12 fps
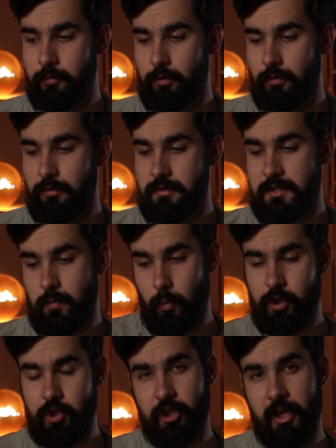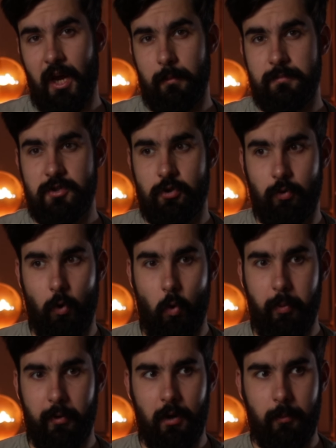them to switch tabs, to
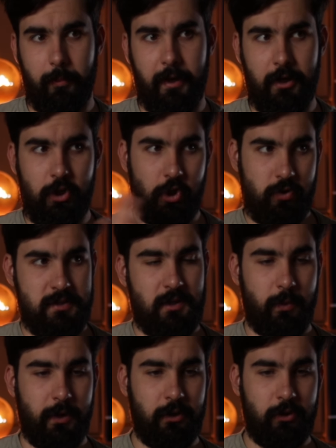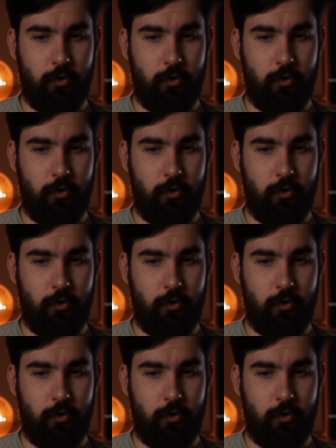open up a new screen,